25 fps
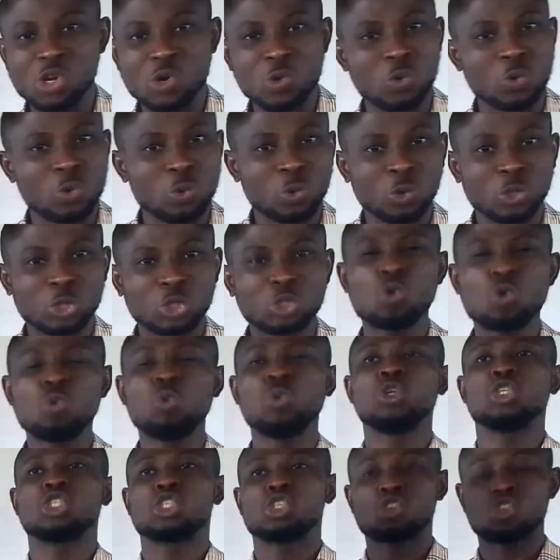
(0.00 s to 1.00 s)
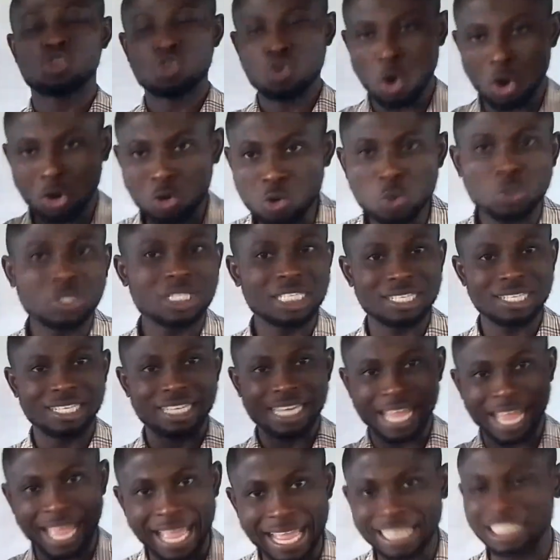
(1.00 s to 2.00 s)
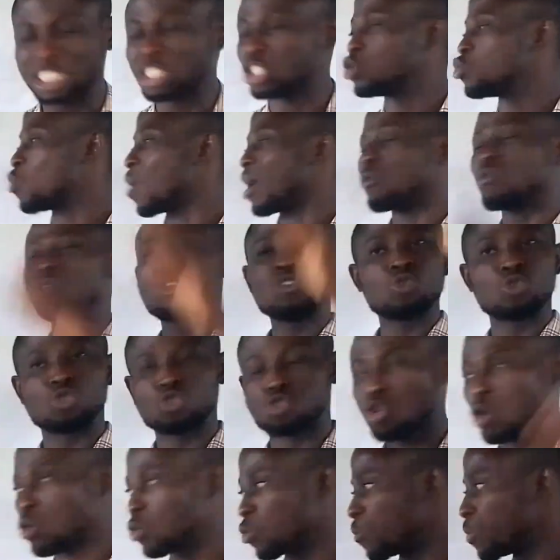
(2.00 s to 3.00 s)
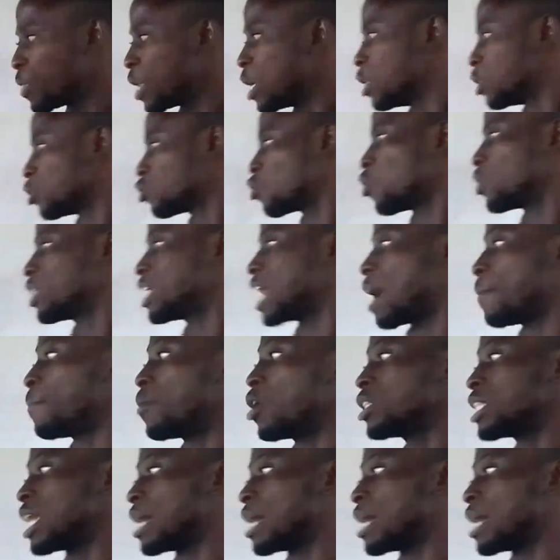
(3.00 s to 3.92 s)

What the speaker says: You will struggle till the end. You are going to struggle. So they are more